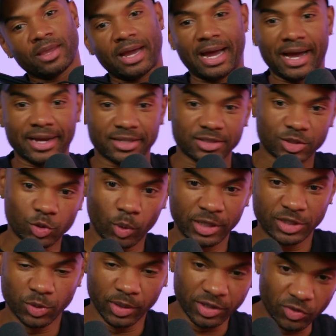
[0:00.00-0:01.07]
All right,
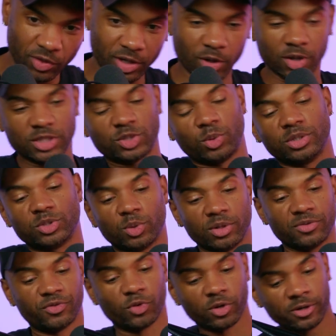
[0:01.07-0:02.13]
2023 going to
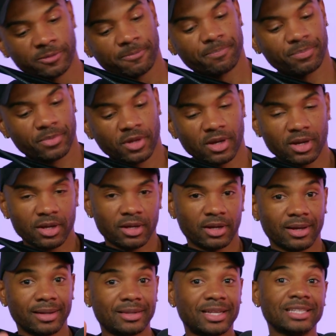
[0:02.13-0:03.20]
2024.
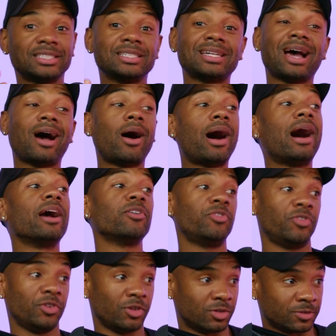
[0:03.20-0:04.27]
This is how I
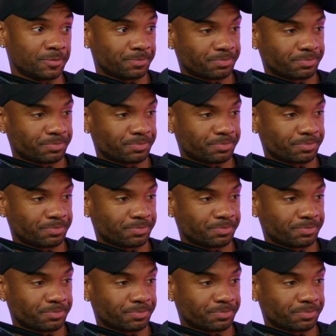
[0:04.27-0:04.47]
feel.